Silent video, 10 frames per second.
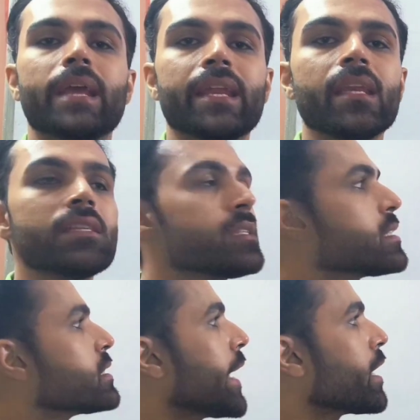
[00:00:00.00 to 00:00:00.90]
planning
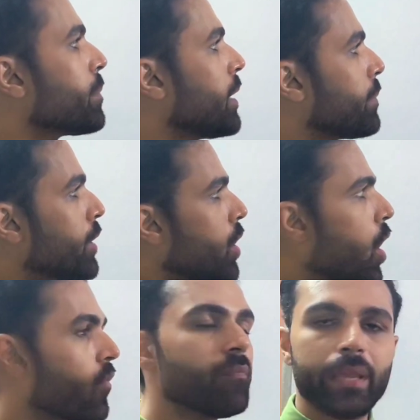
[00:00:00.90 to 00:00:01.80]
SEC paper
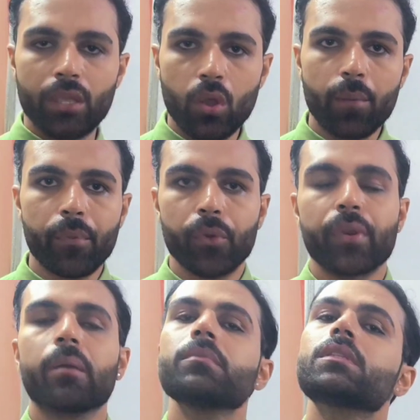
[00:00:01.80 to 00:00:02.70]
of BCom
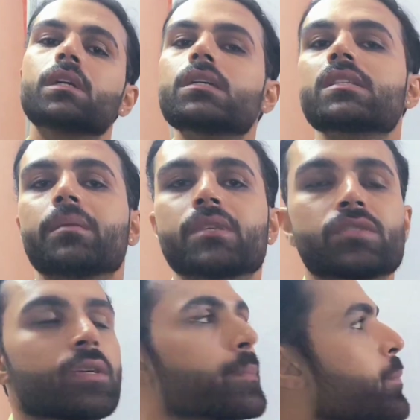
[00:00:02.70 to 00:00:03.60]
program third
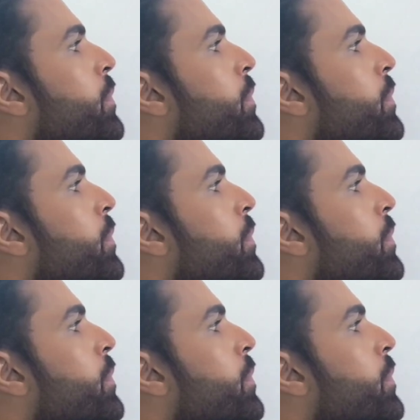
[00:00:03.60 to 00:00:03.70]
semester.